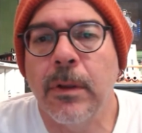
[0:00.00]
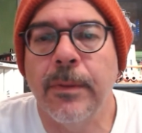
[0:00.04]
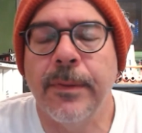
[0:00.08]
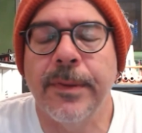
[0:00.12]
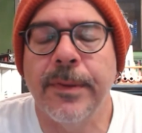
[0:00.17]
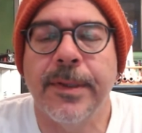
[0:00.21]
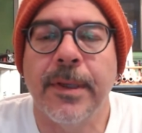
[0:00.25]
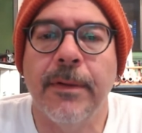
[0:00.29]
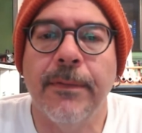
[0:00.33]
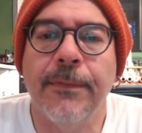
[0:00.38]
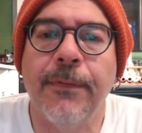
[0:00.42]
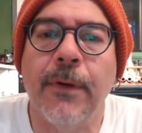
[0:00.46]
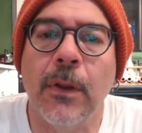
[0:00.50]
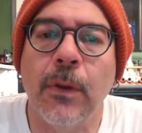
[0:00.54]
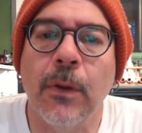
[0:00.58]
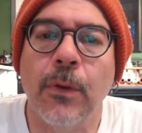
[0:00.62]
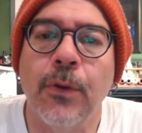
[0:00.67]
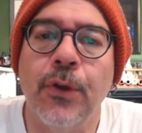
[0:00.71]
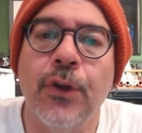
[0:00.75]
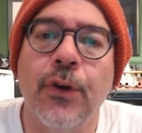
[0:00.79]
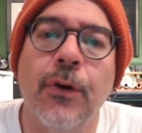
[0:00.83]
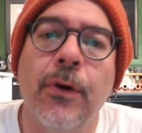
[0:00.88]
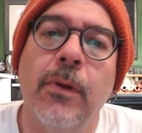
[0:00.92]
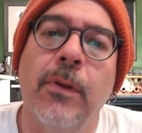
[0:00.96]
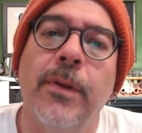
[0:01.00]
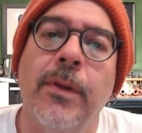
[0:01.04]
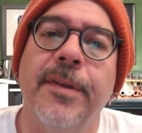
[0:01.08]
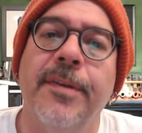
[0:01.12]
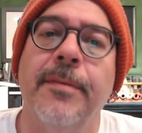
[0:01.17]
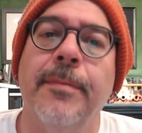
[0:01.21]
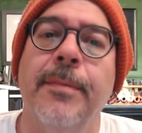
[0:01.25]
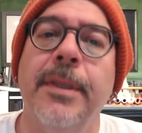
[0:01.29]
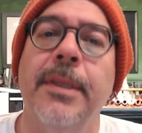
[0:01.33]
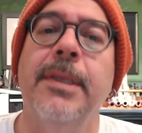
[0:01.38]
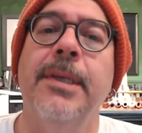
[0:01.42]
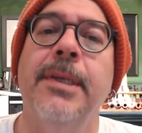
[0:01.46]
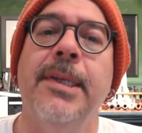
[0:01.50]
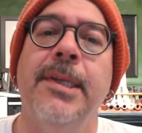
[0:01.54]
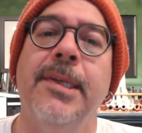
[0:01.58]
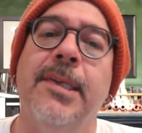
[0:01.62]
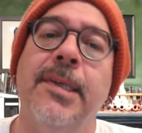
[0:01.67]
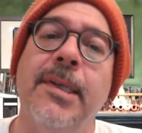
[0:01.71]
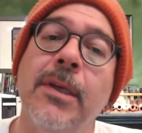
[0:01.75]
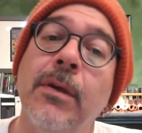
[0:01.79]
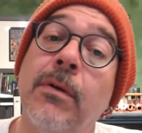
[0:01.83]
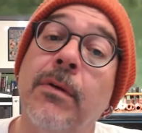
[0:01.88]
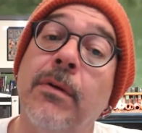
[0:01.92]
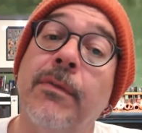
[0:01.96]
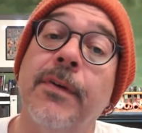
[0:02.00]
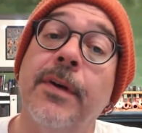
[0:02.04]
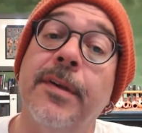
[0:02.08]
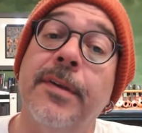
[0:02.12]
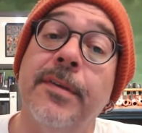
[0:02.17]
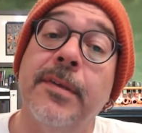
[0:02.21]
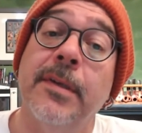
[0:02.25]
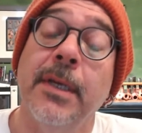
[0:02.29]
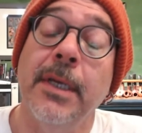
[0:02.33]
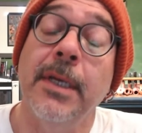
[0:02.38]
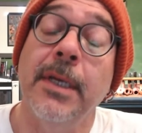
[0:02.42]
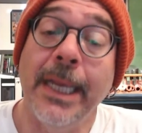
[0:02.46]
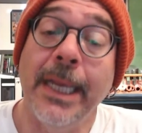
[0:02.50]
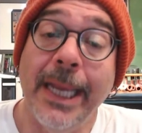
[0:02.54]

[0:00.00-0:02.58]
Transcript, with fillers: It was going to follow journalism in the D C universe.